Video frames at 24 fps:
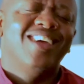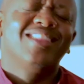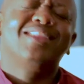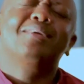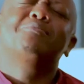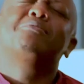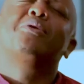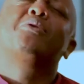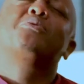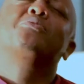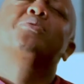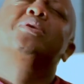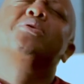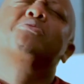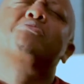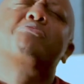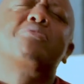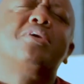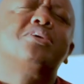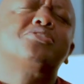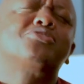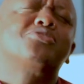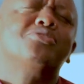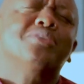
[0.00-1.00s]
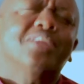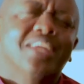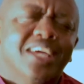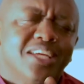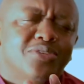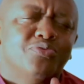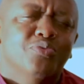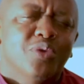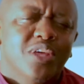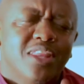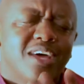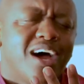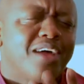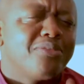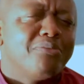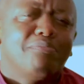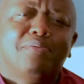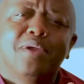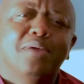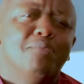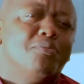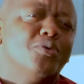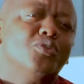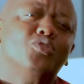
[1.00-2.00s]
the more we resonate with other
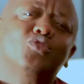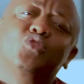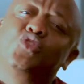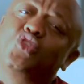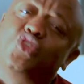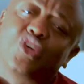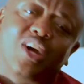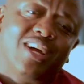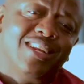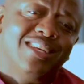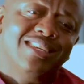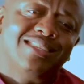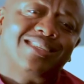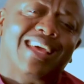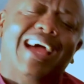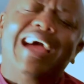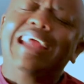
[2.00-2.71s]
people's journeys,